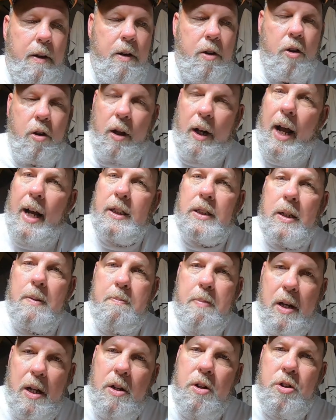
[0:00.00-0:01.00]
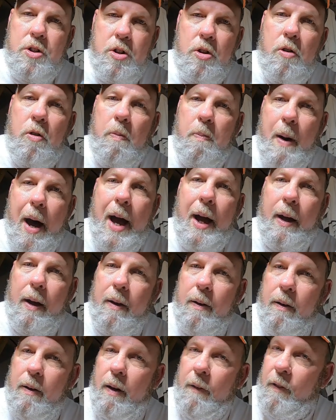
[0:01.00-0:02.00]
you can actually bend your tooth
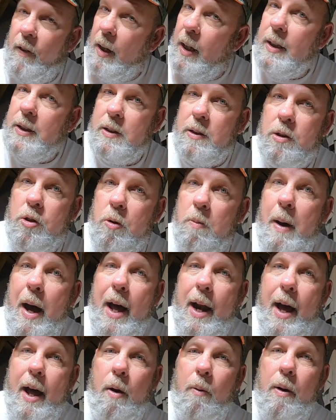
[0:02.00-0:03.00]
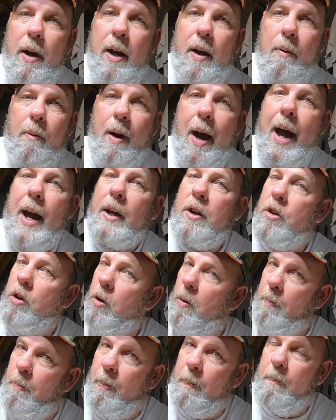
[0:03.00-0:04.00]
back. If it gets too bad out of whack, you
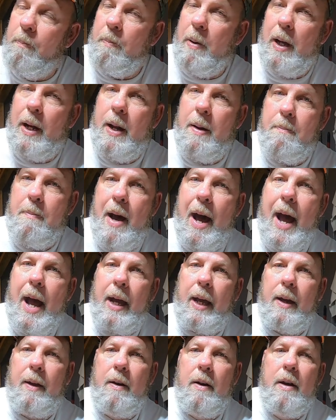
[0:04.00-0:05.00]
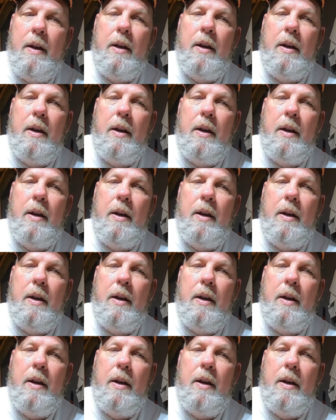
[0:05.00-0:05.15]
can bend it back.